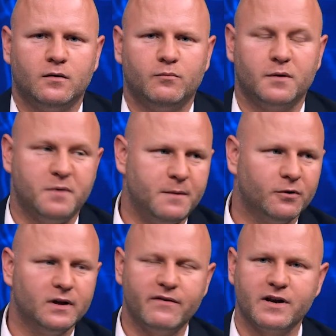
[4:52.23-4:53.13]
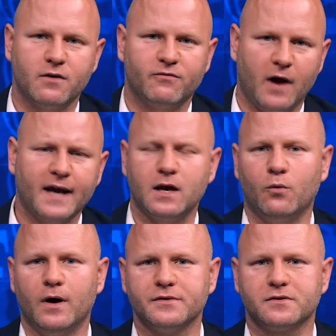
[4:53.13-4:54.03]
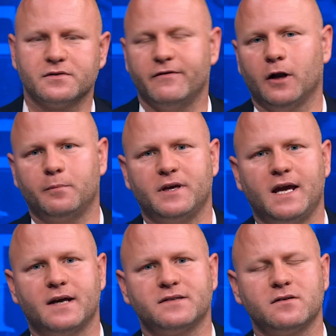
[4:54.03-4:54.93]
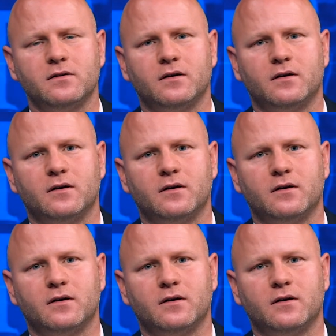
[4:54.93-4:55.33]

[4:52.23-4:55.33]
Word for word: But people living near fracking wells are developing cancer.